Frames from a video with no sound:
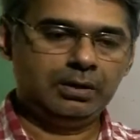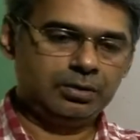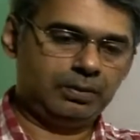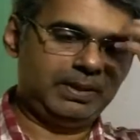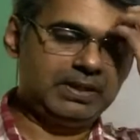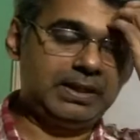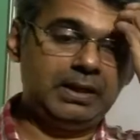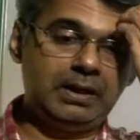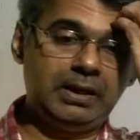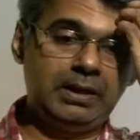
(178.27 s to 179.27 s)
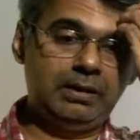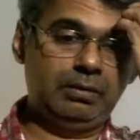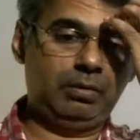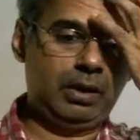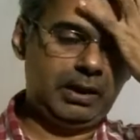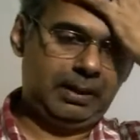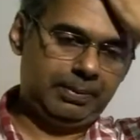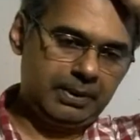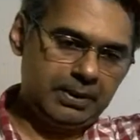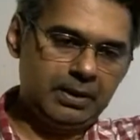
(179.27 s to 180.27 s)
So basically what
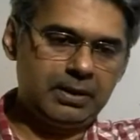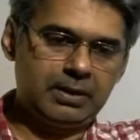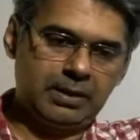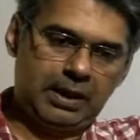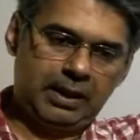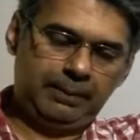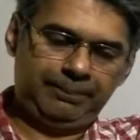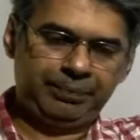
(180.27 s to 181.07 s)
happens is that